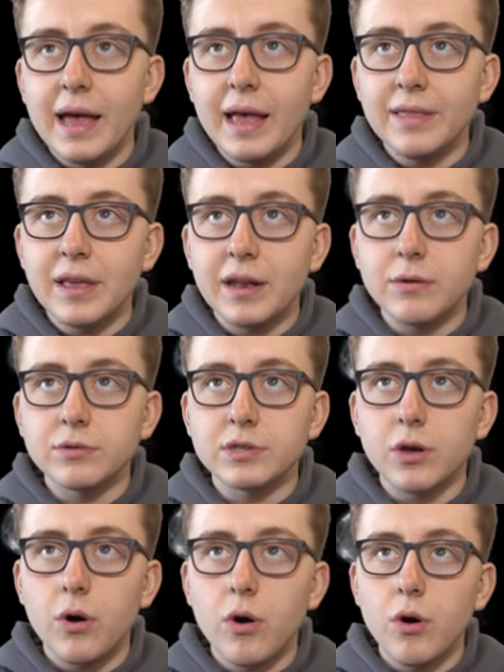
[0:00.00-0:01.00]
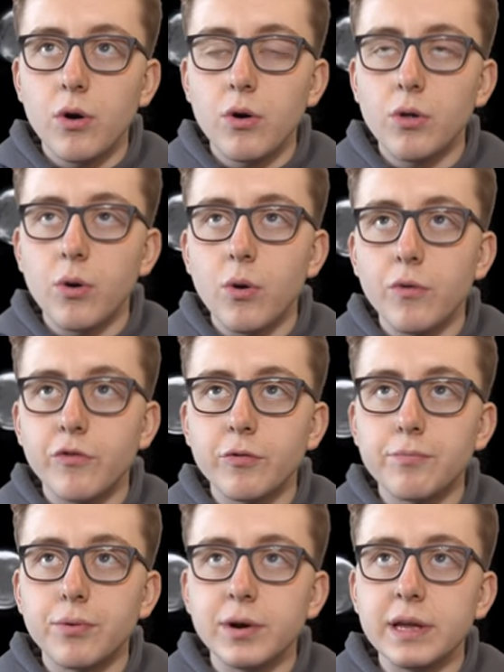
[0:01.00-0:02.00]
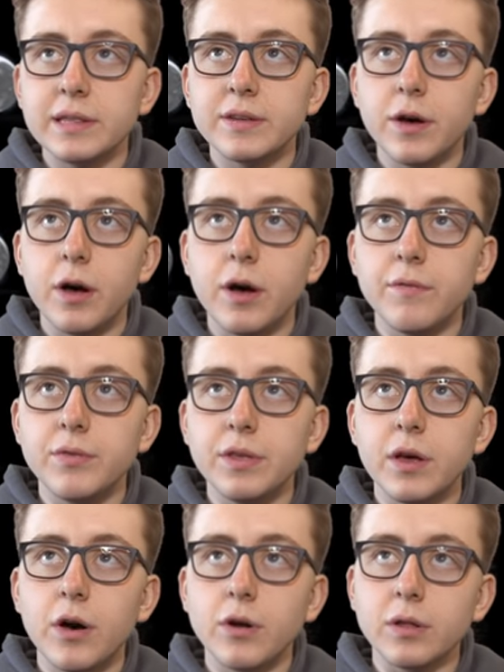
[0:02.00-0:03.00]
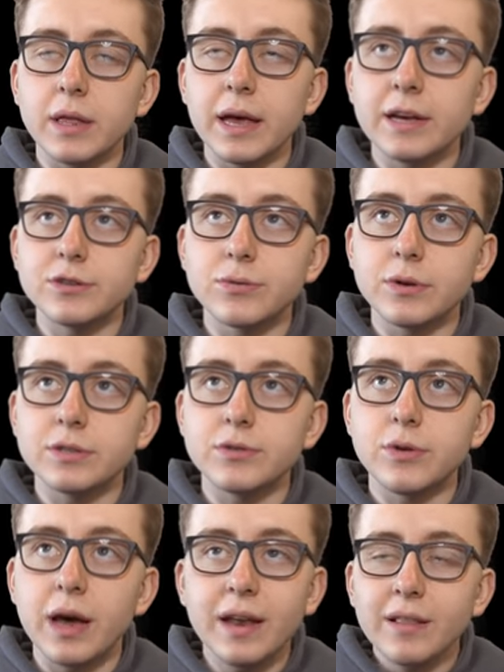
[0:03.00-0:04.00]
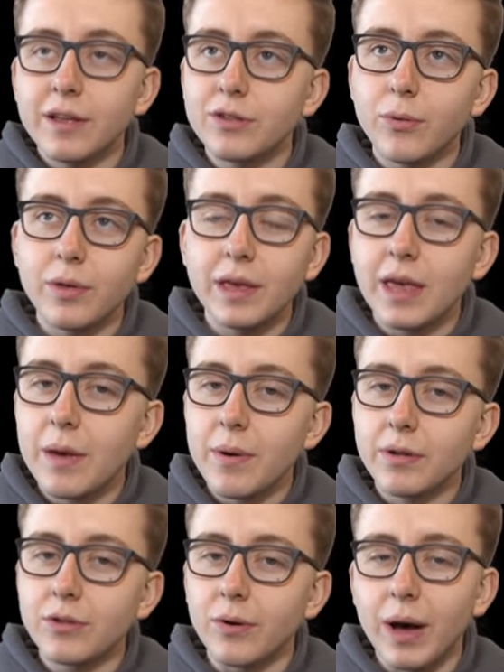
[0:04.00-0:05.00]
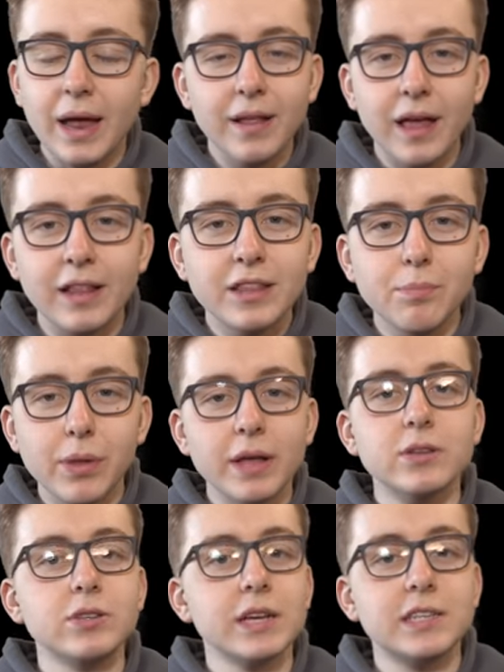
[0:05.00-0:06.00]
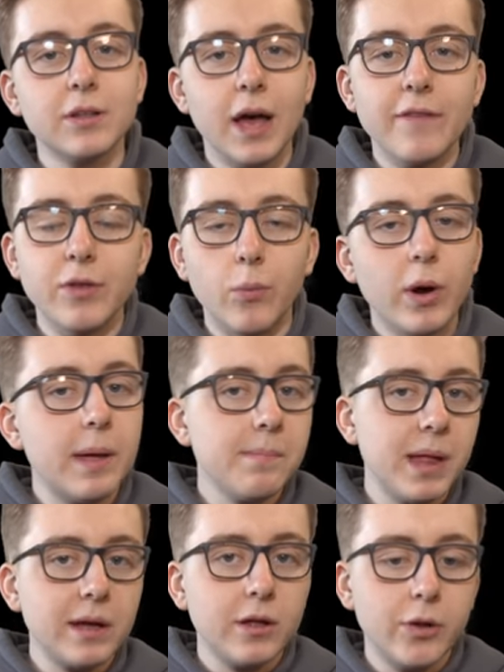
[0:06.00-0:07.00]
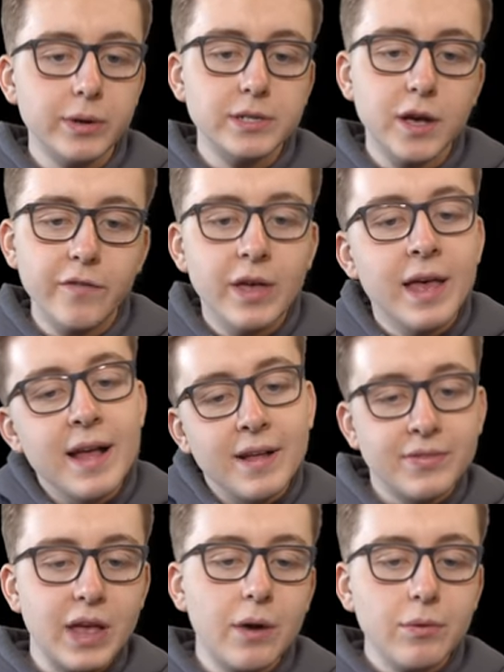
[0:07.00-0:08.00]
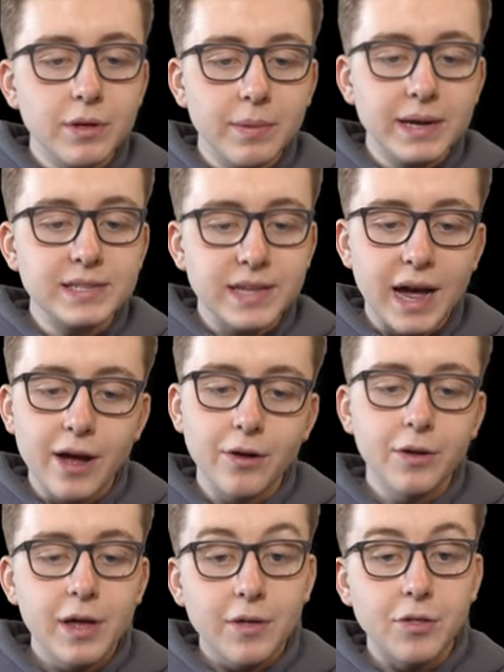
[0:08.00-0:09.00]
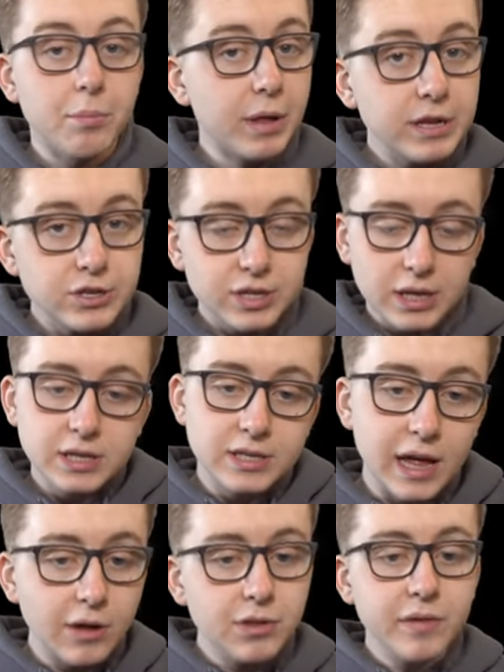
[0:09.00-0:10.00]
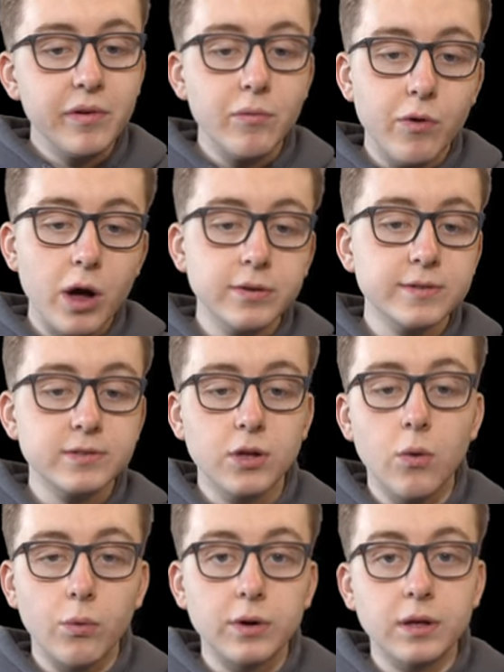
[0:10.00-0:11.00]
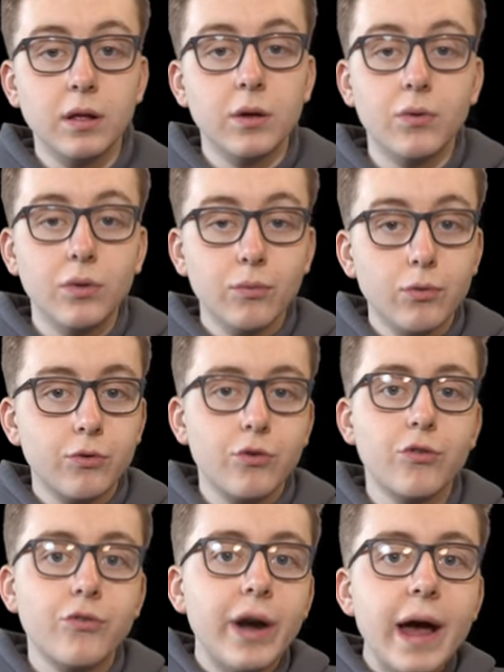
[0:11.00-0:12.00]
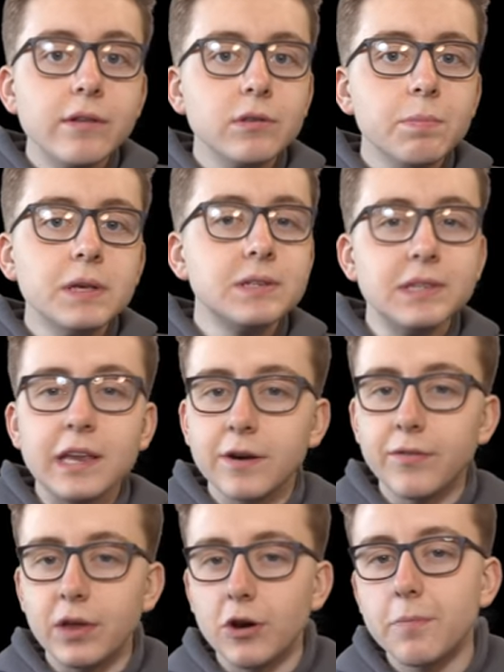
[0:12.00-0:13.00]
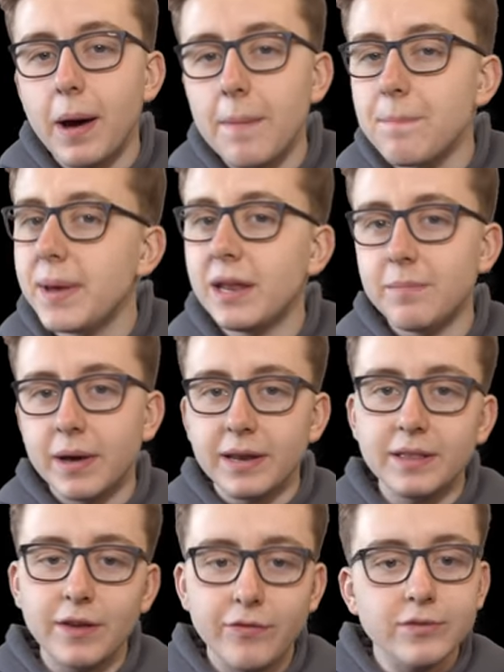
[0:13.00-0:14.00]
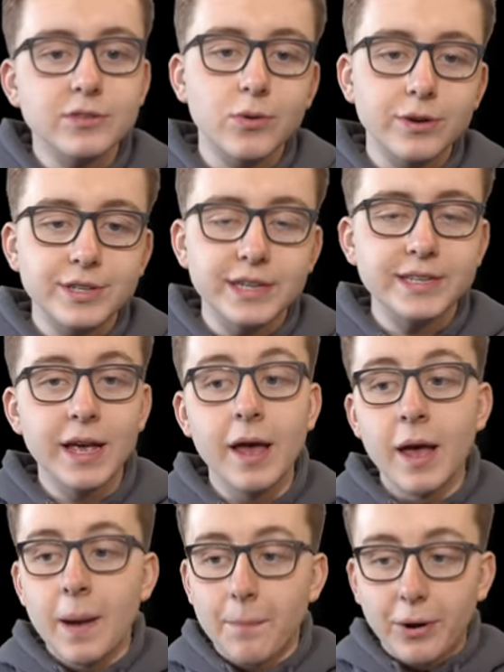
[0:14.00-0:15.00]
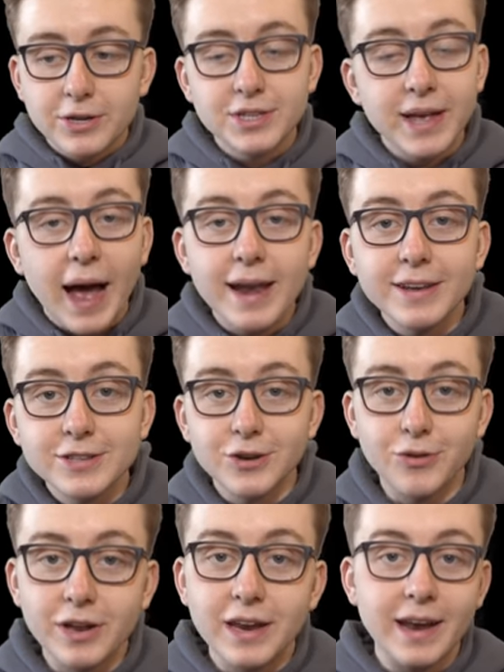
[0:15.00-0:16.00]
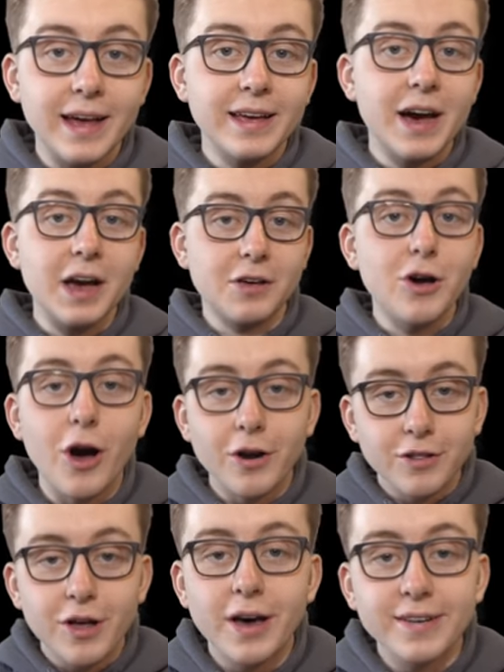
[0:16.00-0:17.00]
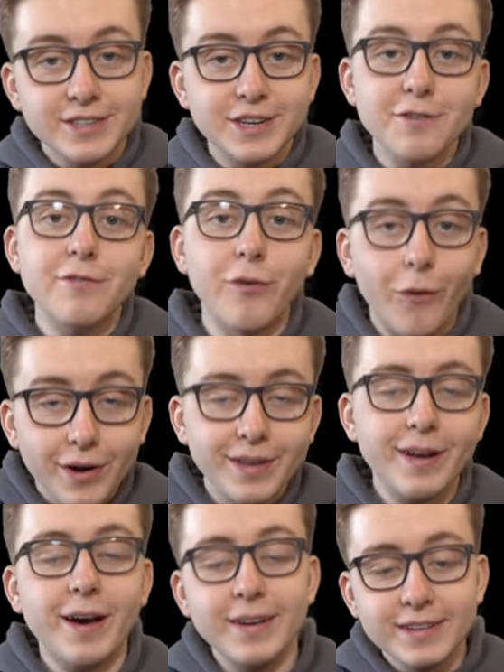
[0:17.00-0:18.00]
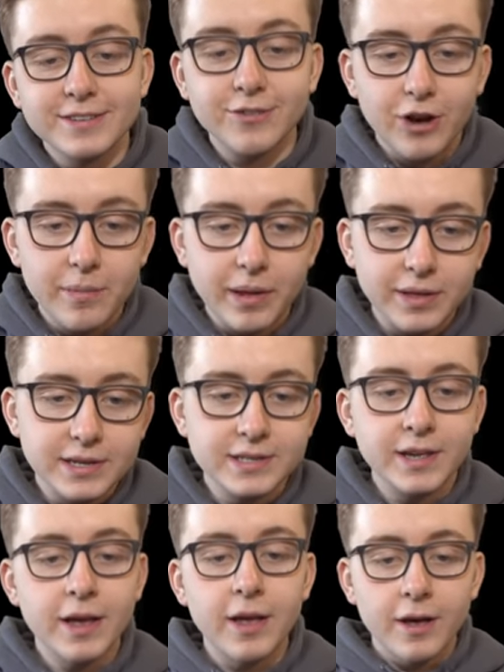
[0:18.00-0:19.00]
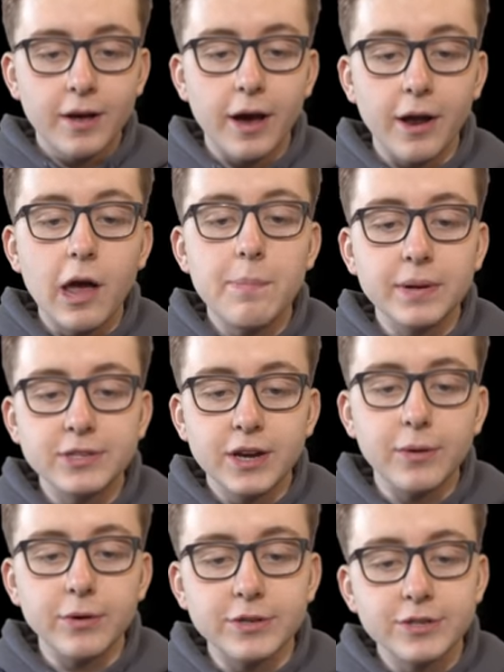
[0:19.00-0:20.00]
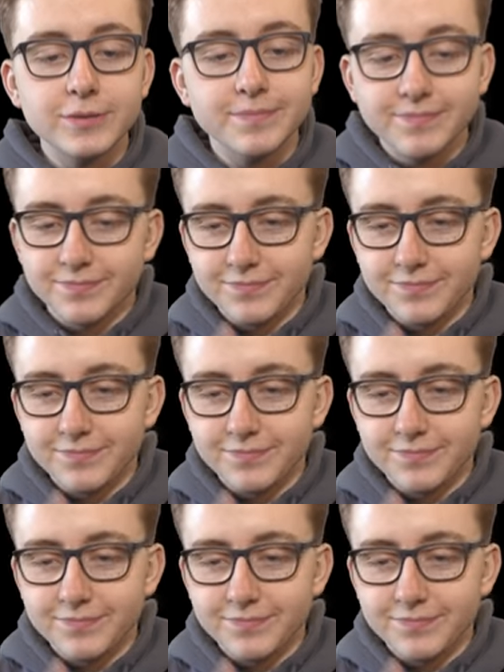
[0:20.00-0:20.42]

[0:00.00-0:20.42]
and then it was the all over print of the ugly ass ones, dude. I didn't like the way they came out though. I don't. And Blazers, I still have the white and black colorways of. Not really my style. The Blazers, at least. The LDV Waffles though were were crowned to be sneaker of the year by many many different sources. Personally, I disagreed, and I got caught a lot of shit for it on Instagram, at least on Hype which.